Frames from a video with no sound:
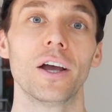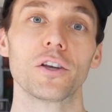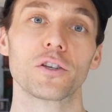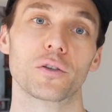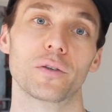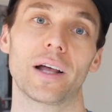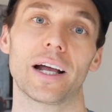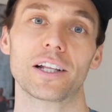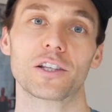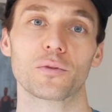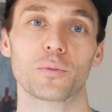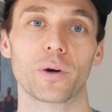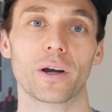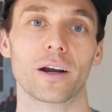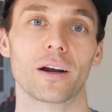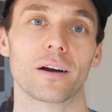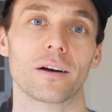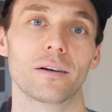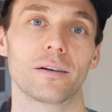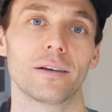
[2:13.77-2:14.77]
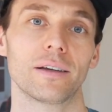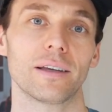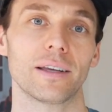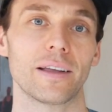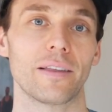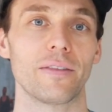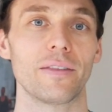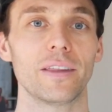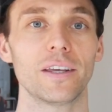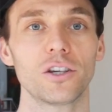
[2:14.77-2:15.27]
So that's where,
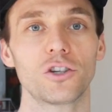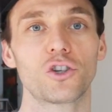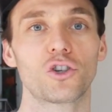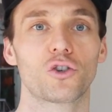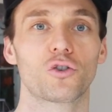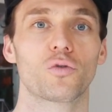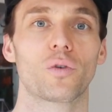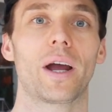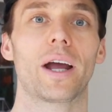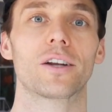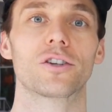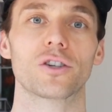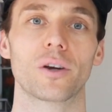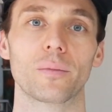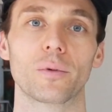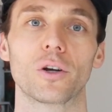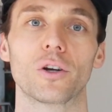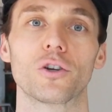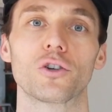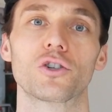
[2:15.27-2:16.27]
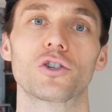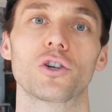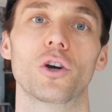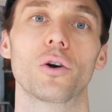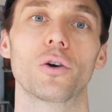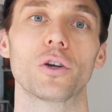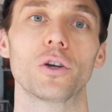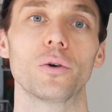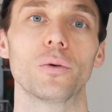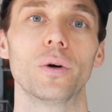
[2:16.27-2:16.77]
in this stretch I'm gonna
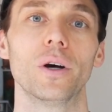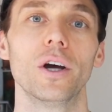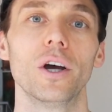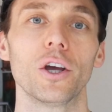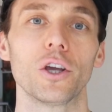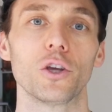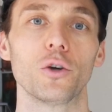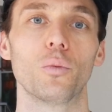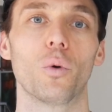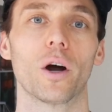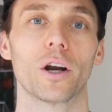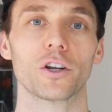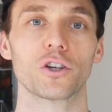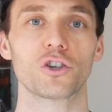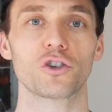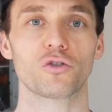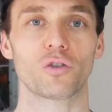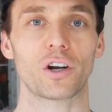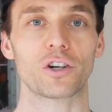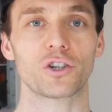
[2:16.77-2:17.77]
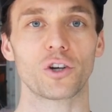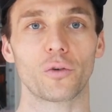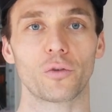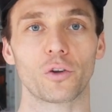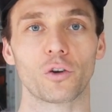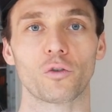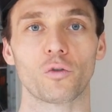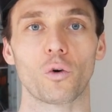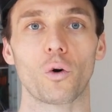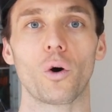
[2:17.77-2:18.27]
show you, you wanna stretch out
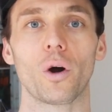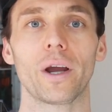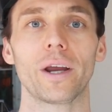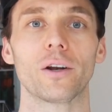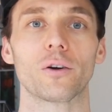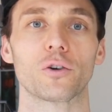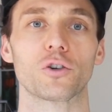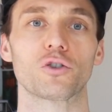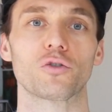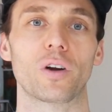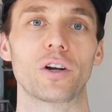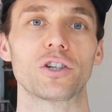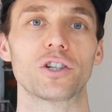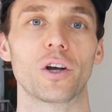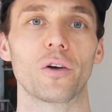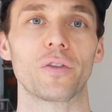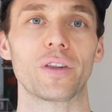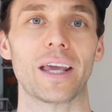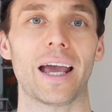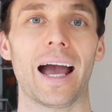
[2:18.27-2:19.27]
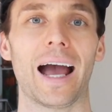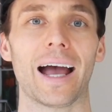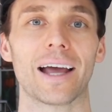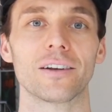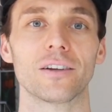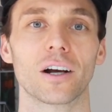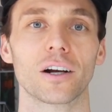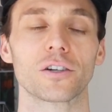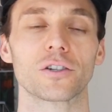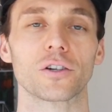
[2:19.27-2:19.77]
the groin or stretch out the
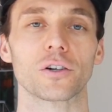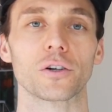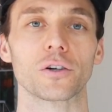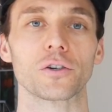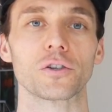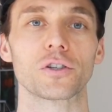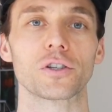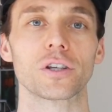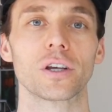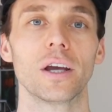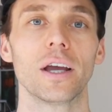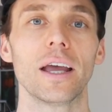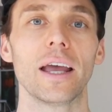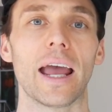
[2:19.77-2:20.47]
adductors,